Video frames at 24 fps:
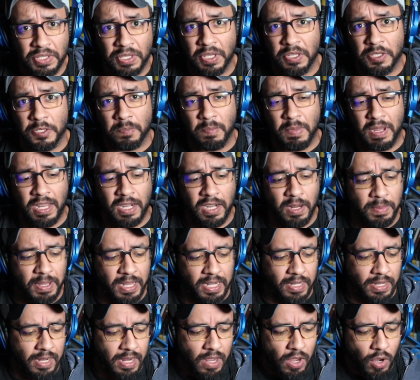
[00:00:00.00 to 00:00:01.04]
this mean? I
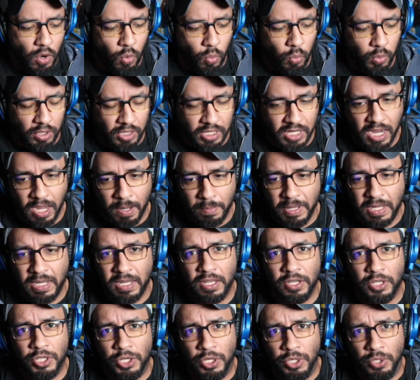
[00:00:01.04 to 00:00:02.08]
mean, we're coming
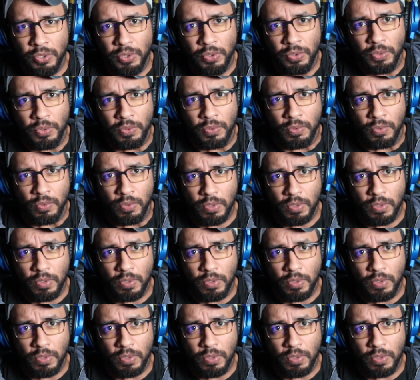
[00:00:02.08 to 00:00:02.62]
into